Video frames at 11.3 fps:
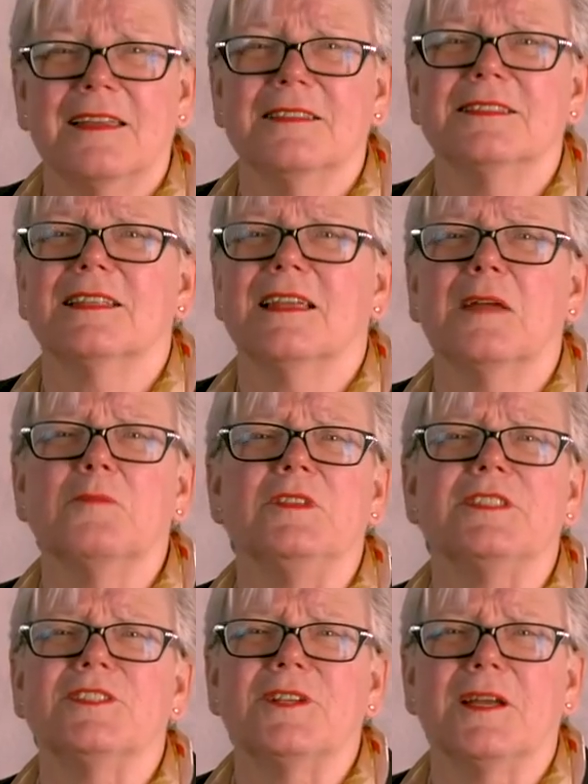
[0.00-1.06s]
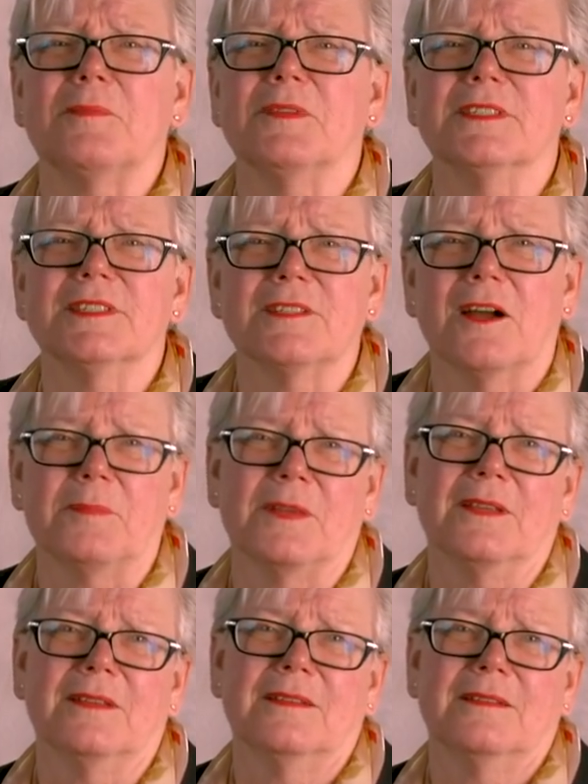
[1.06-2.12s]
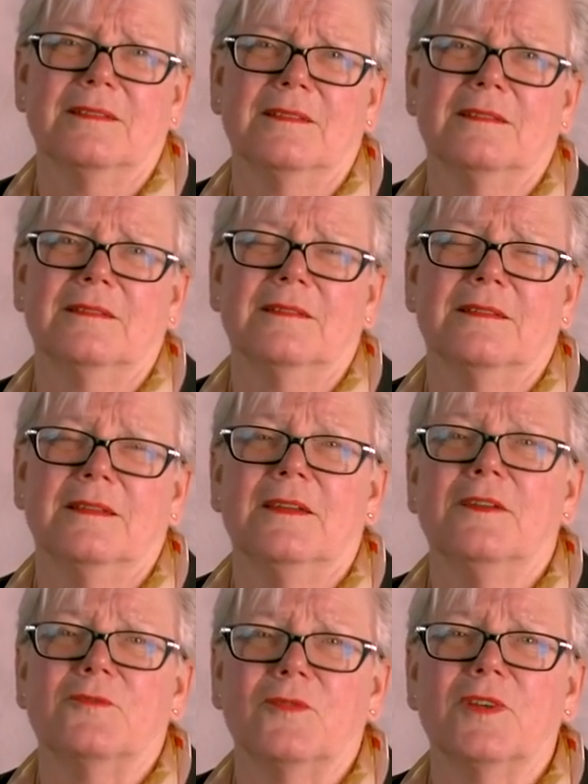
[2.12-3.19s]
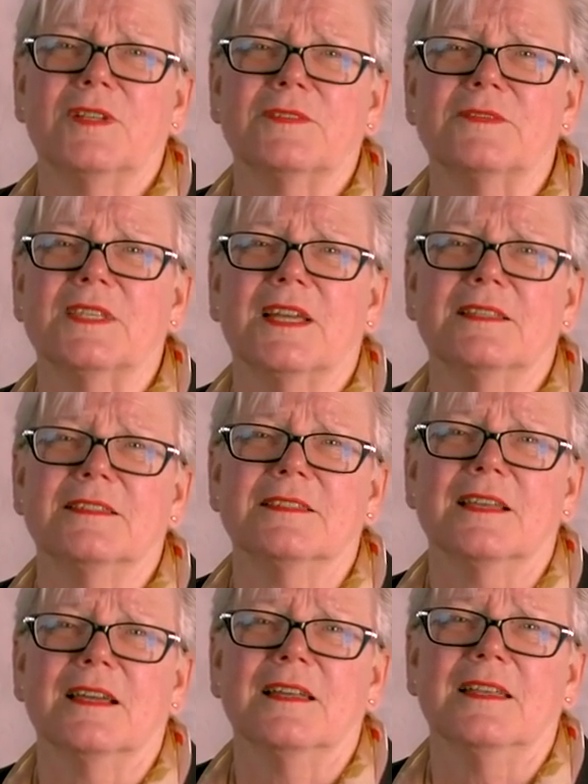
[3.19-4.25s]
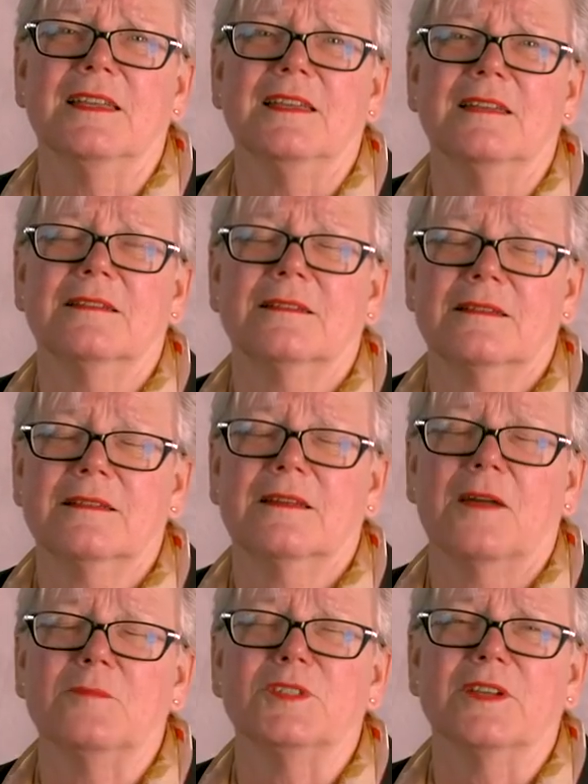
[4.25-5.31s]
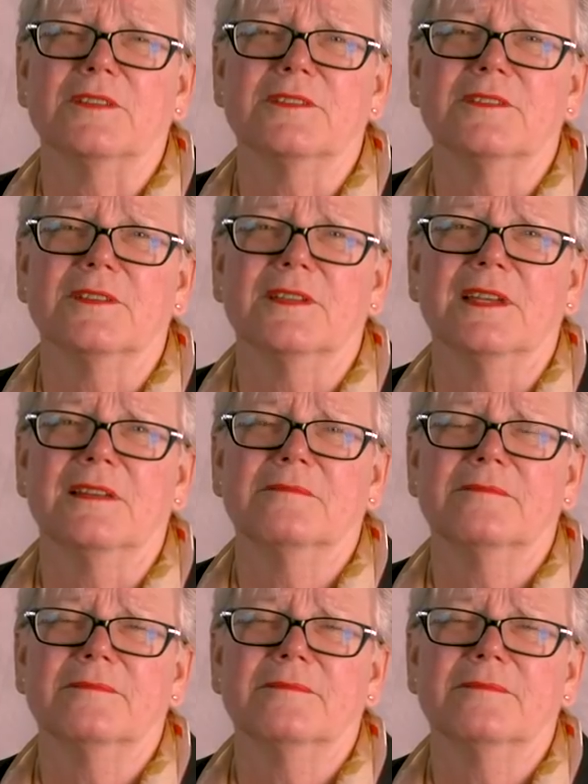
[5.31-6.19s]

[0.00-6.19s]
and it's time we stood up and stopped it. For Friends of Science Society, I'm Michelle Sterling.